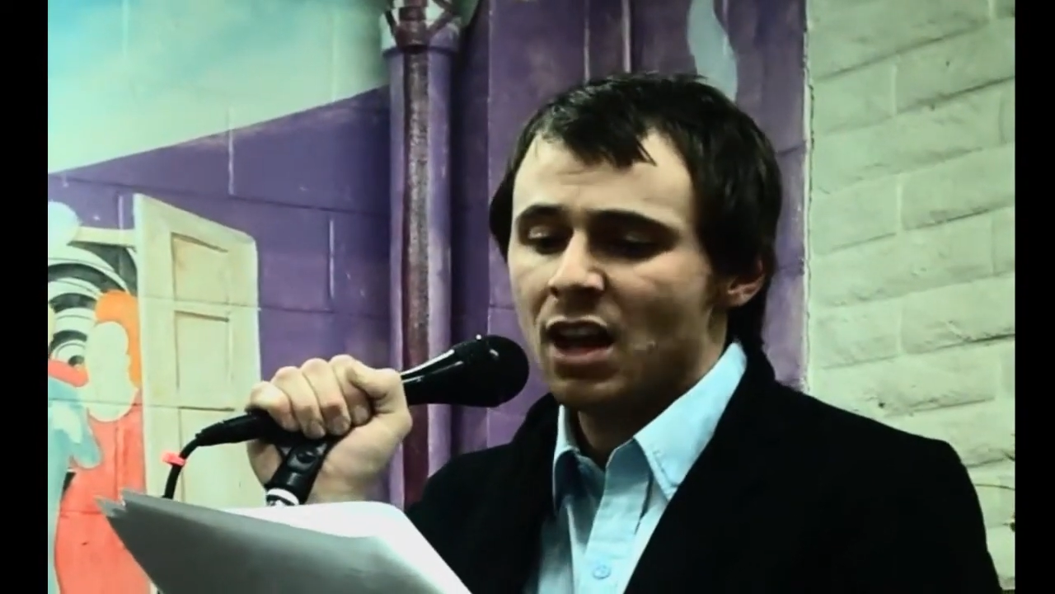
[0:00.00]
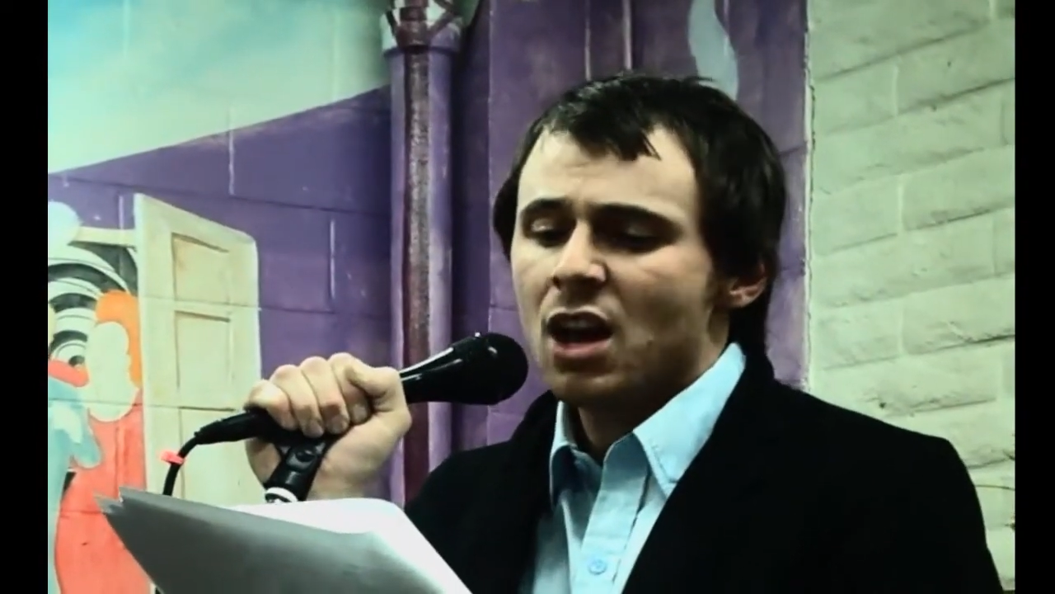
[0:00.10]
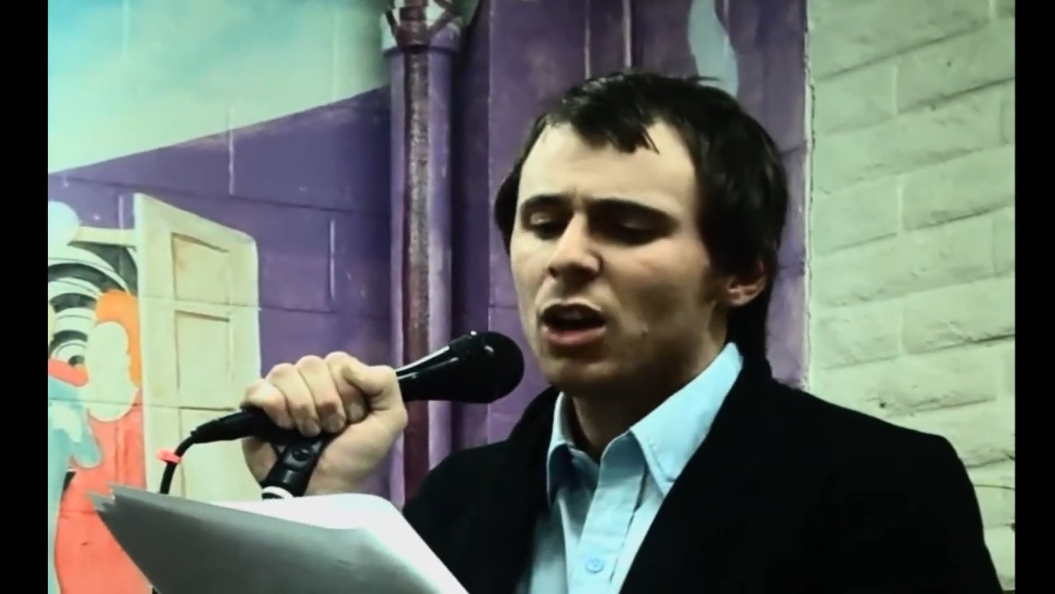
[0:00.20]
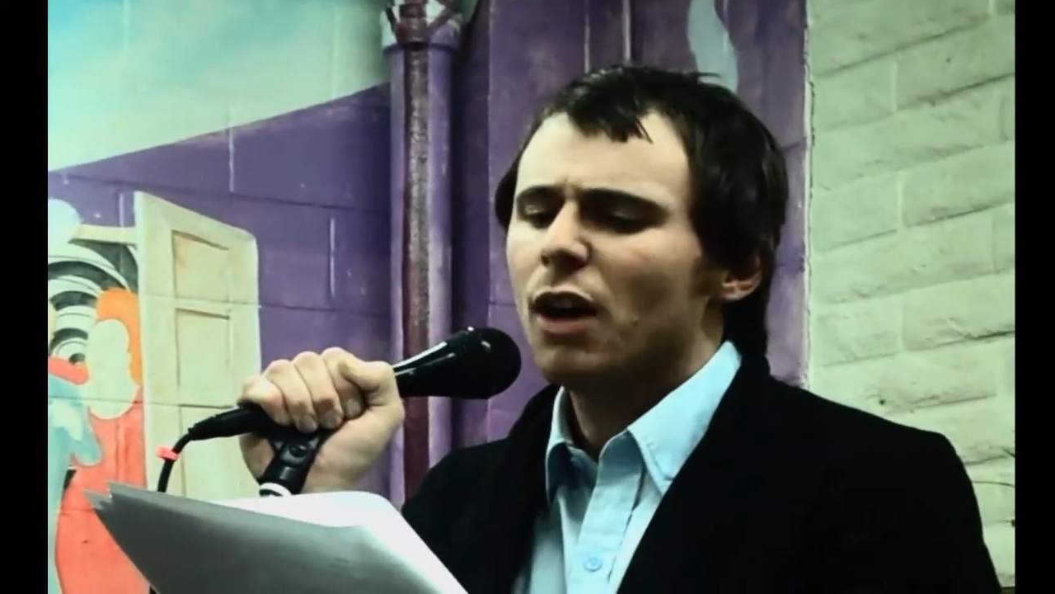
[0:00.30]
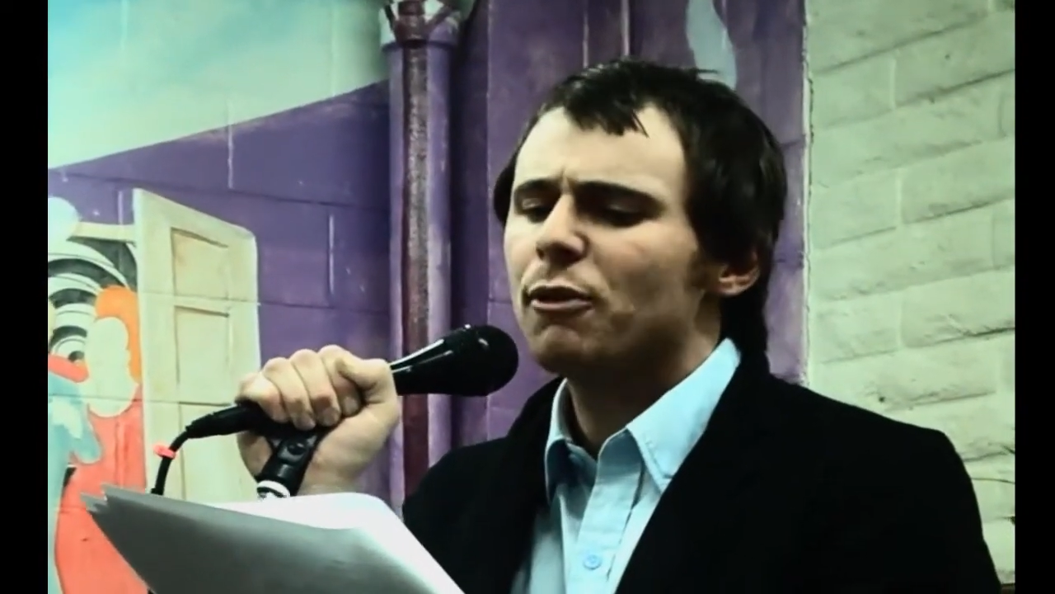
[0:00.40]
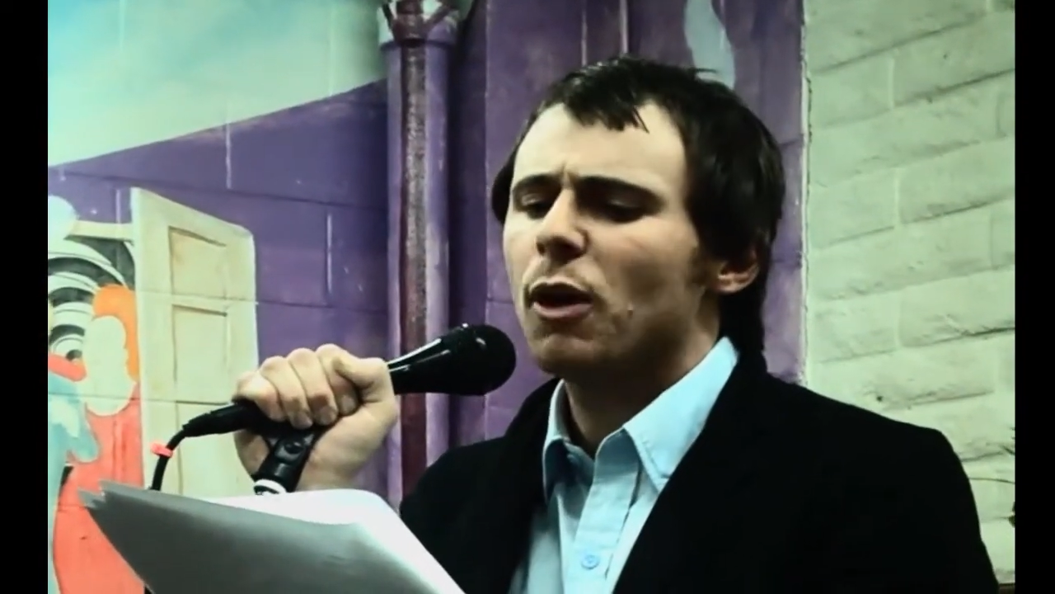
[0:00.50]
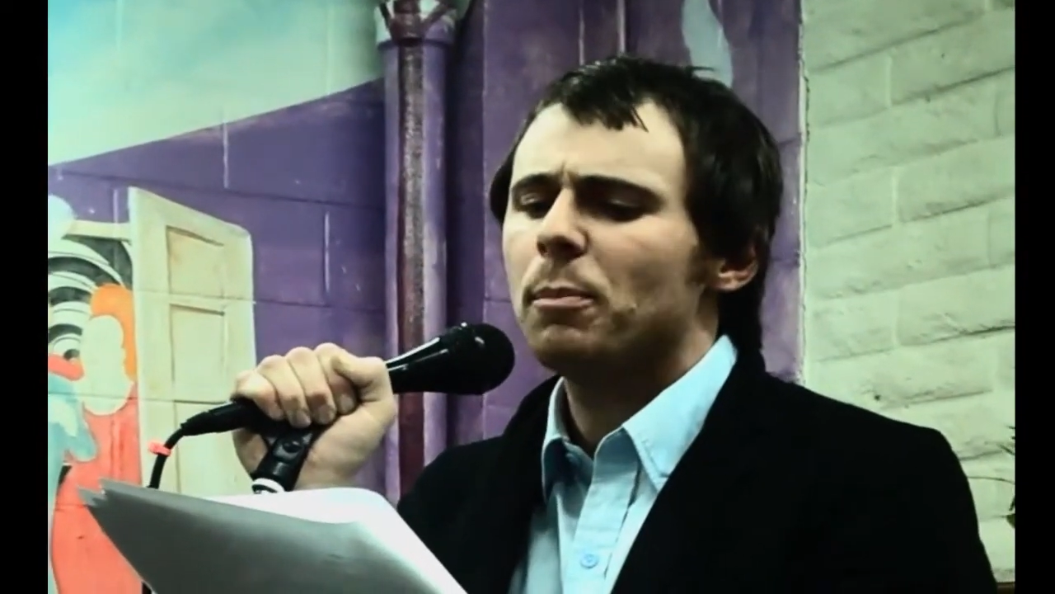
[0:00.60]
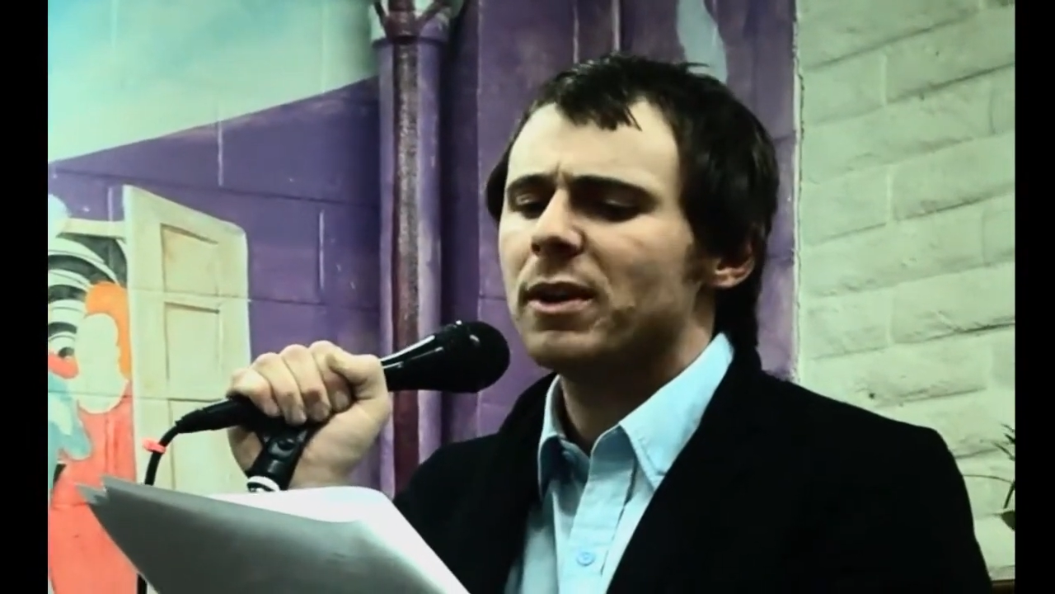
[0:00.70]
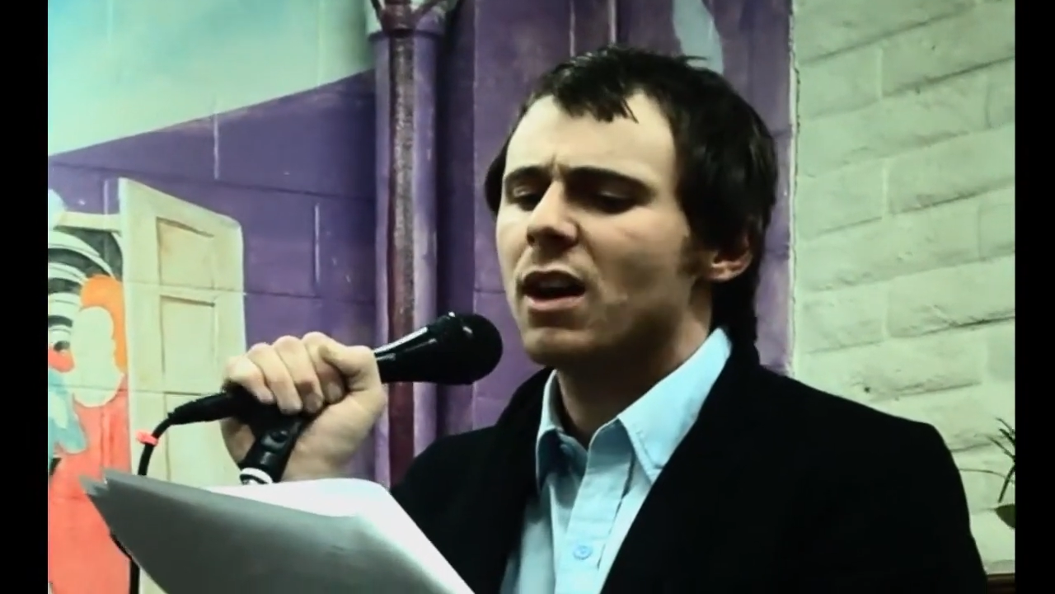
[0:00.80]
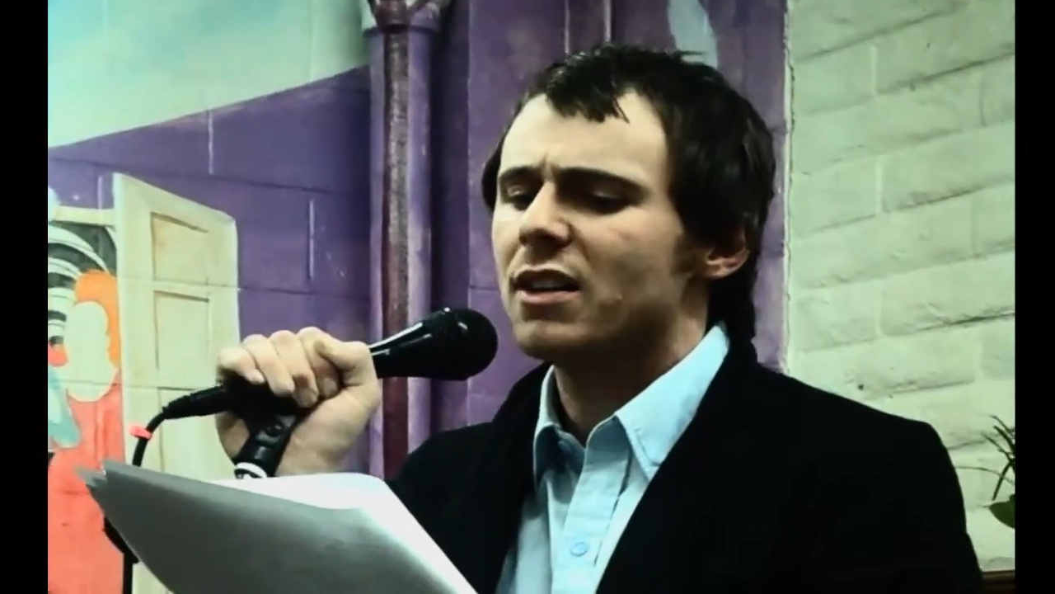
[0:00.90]
Cover up
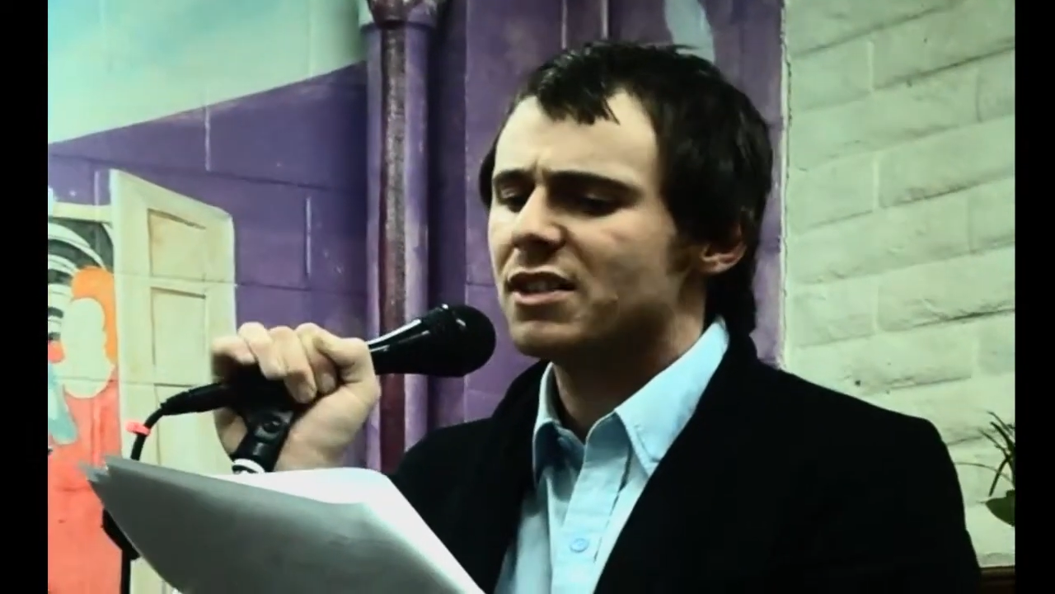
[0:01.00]
because